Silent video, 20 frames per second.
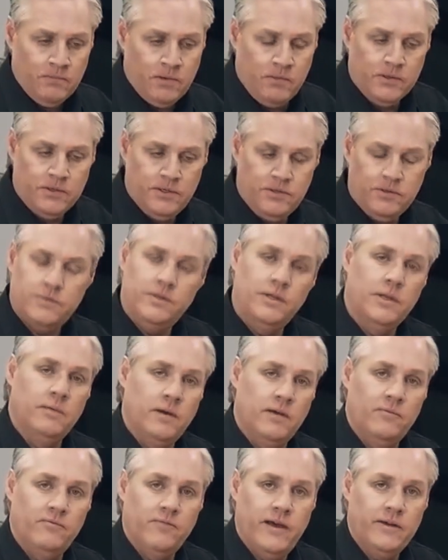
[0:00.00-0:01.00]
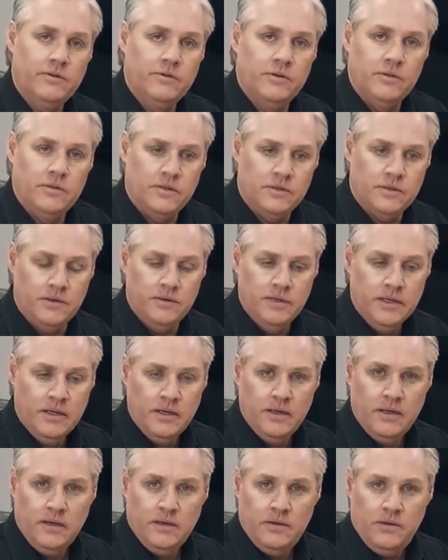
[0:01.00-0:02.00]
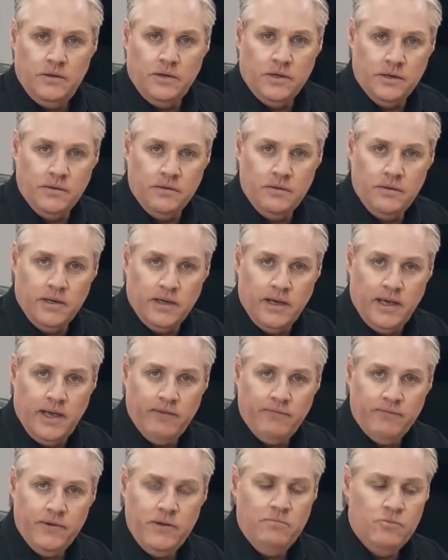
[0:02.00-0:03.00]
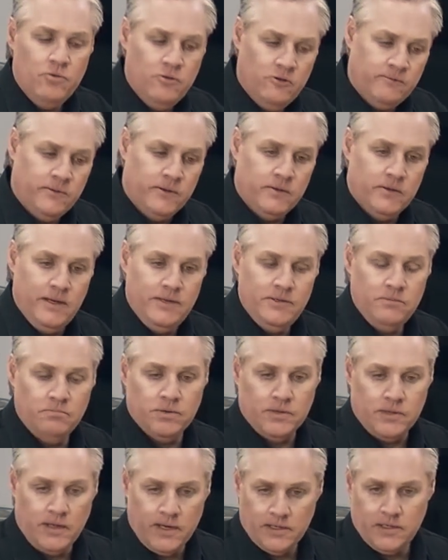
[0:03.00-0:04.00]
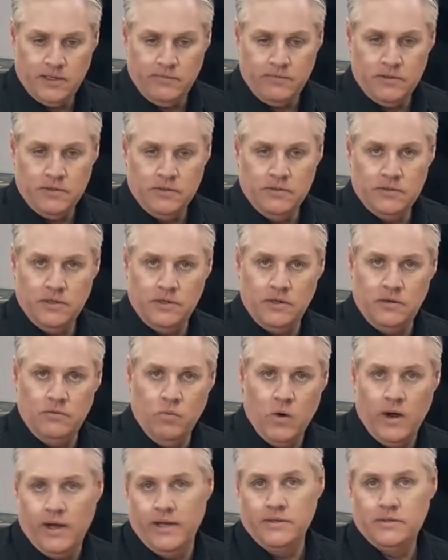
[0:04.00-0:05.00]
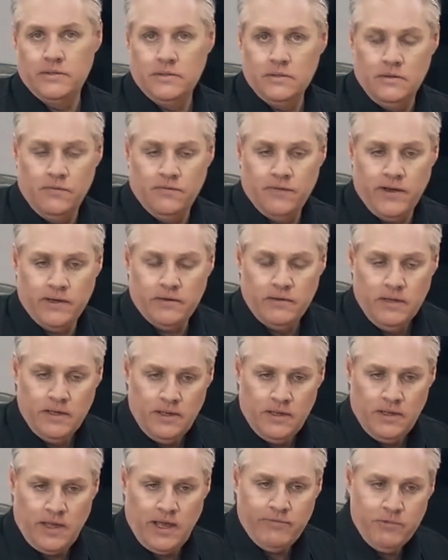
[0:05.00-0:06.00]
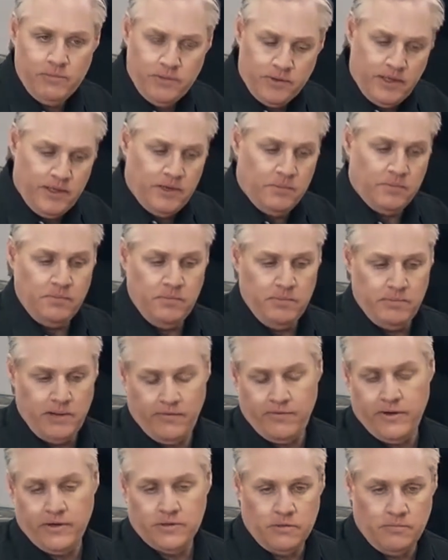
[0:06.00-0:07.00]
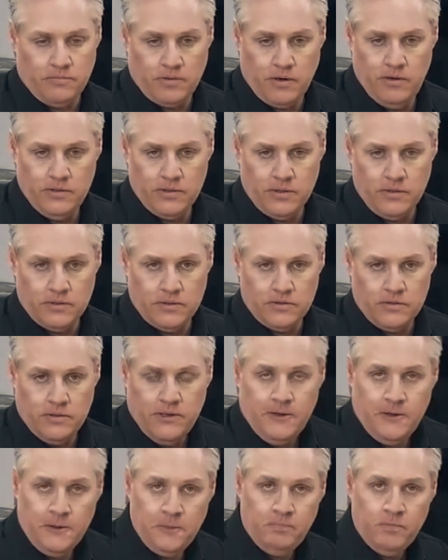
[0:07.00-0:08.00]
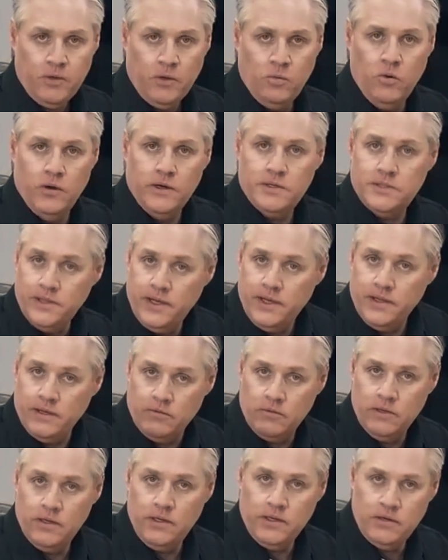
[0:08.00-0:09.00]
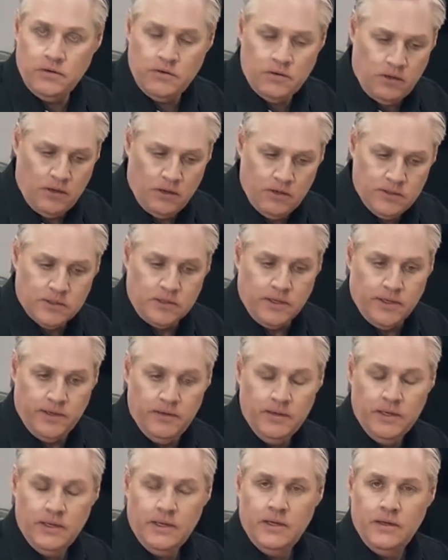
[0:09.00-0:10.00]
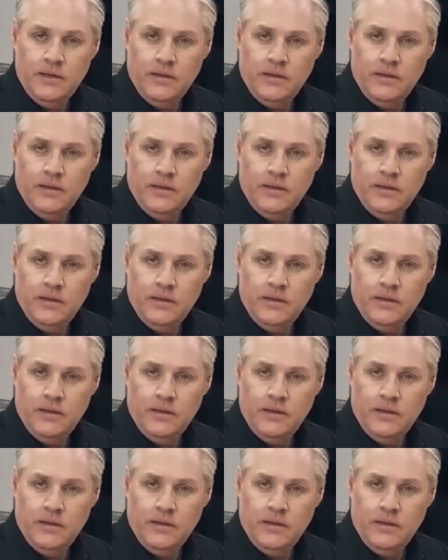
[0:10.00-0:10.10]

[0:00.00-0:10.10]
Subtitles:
But what's interesting about factories is that, you know, every movement that isn't productive is considered waste. In fact, everybody in a manufacturing process works together really closely